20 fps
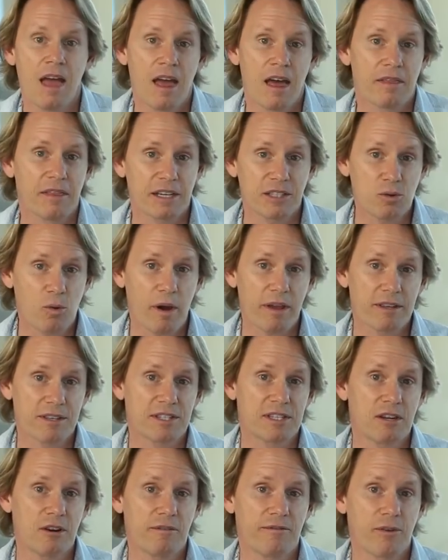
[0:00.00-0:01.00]
That's why the
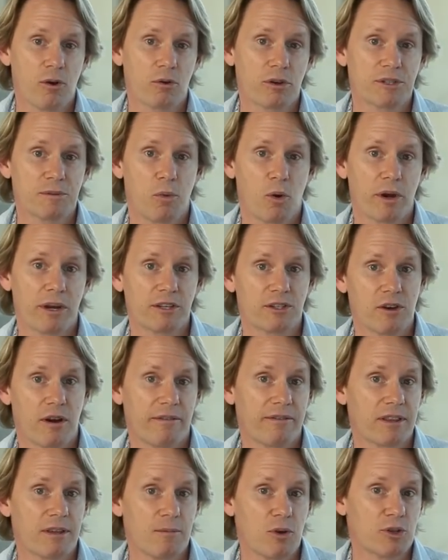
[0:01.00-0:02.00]
center focus point is
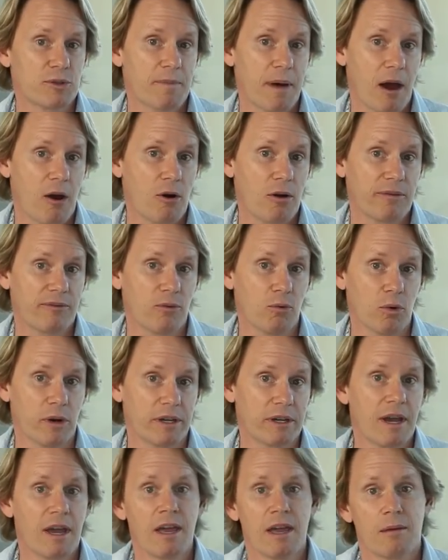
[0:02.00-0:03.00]
often the most powerful
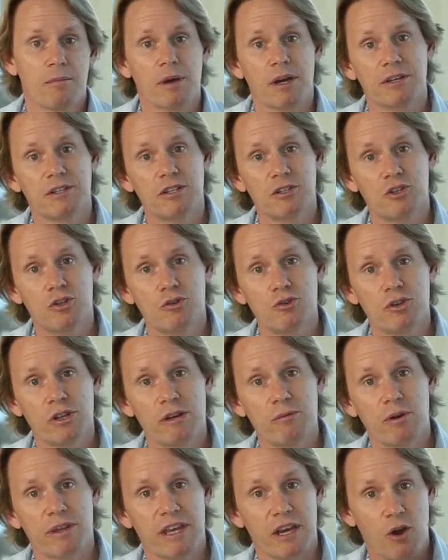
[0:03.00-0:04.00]
one, because it's usually
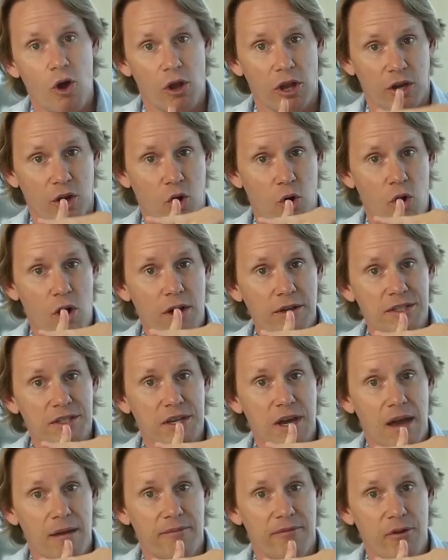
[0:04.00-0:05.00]
what they call a
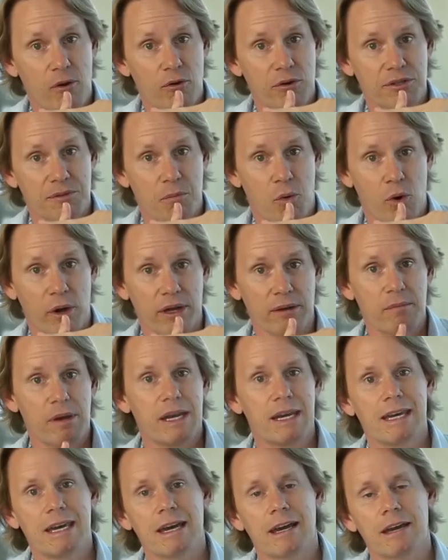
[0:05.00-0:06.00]
cross-type focus point,
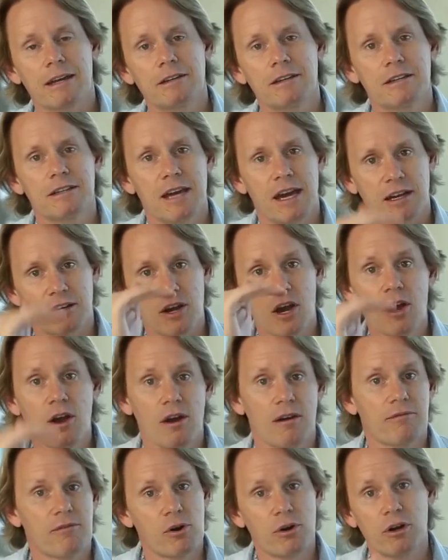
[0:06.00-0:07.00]
meaning it can detect
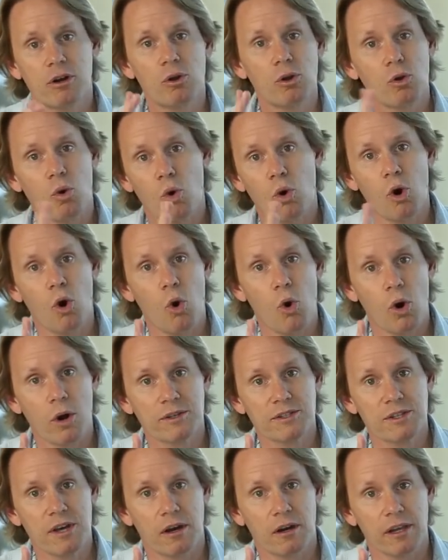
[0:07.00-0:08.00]
vertical or
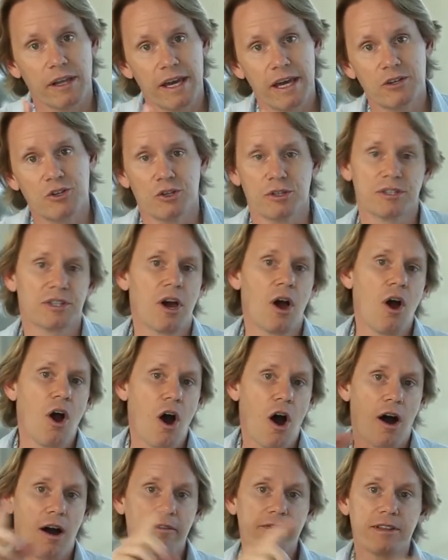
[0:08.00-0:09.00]
horizontal edges.
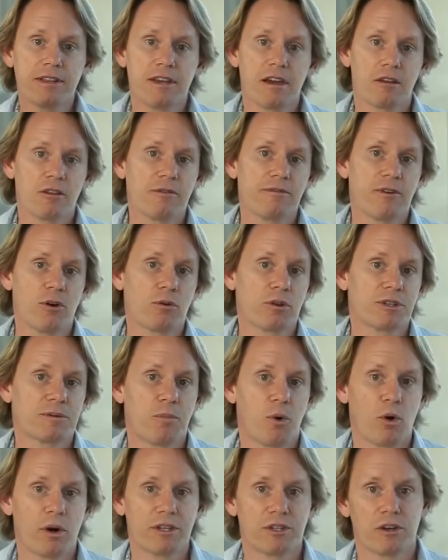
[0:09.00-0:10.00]
Often the other focus
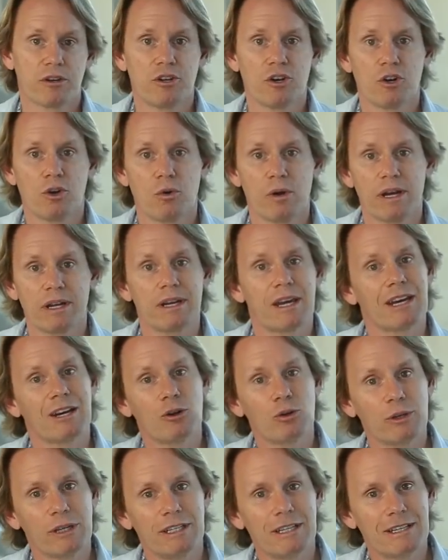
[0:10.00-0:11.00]
points on your grid can
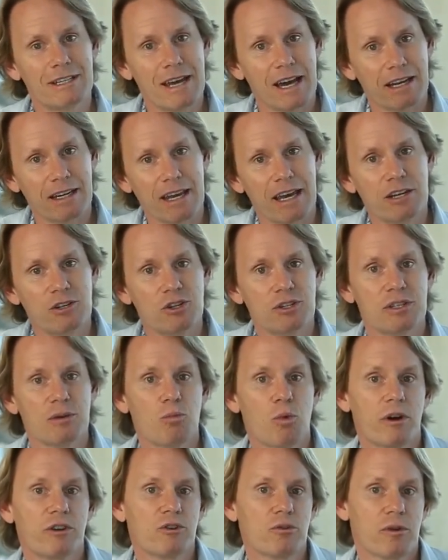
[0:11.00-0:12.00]
only detect edges in
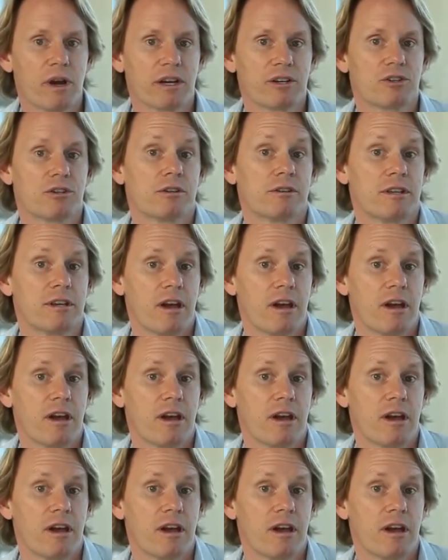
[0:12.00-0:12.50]
one direction or the